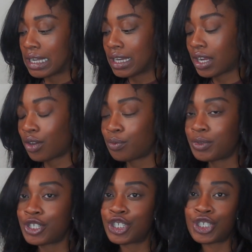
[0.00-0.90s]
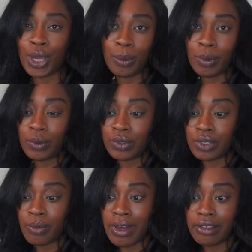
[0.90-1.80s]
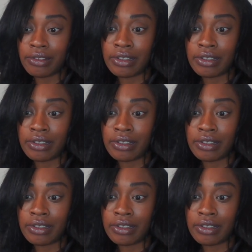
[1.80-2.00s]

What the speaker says: and I hope this shape holds well.